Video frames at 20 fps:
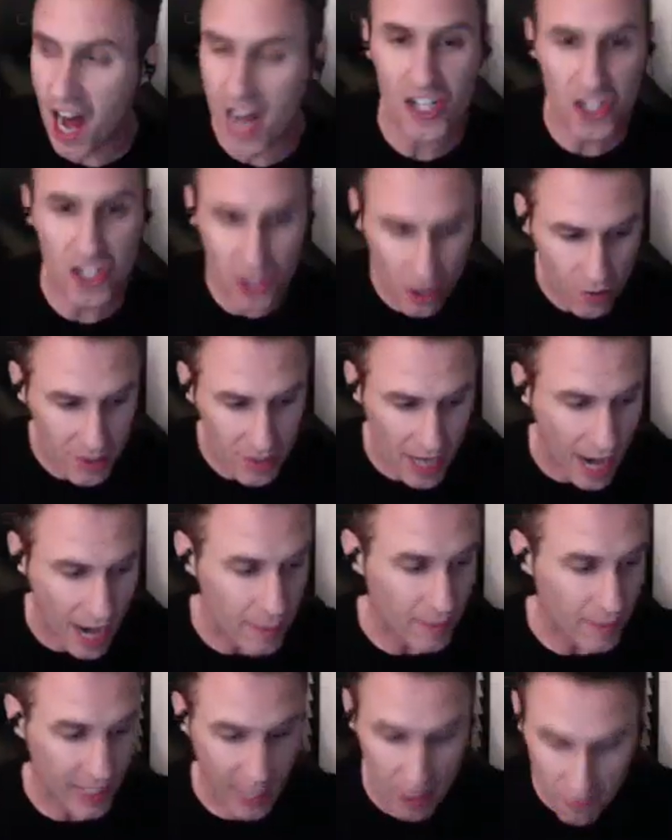Showtime,
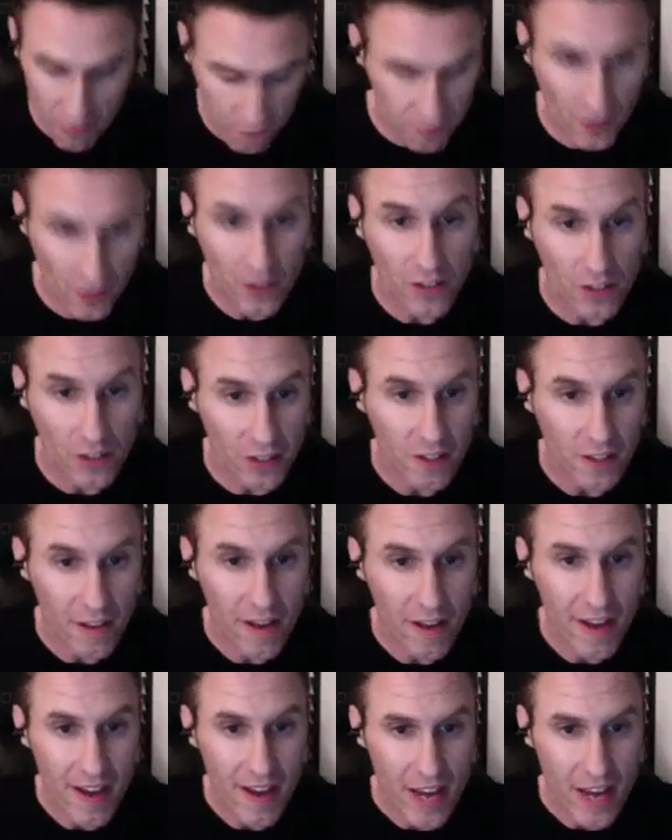like in full.
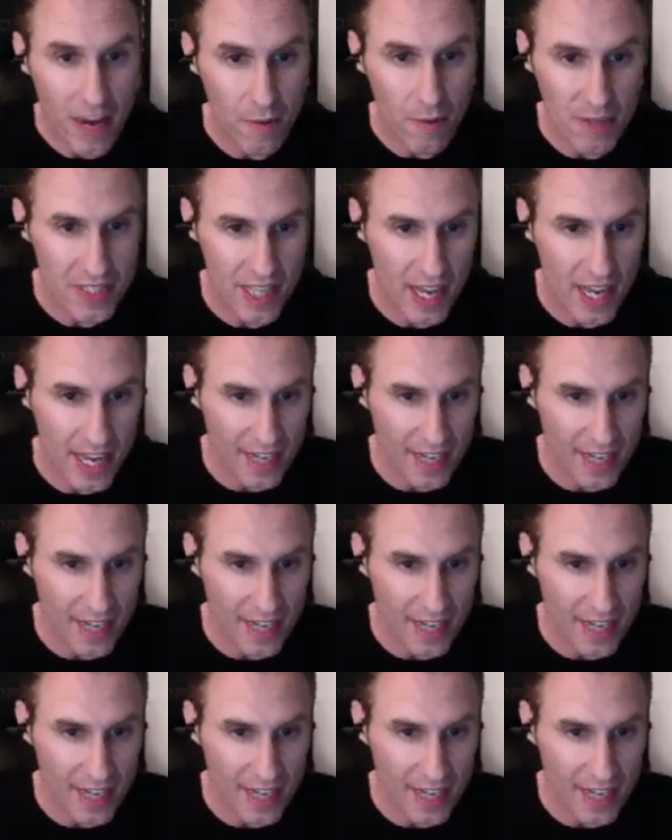It was like,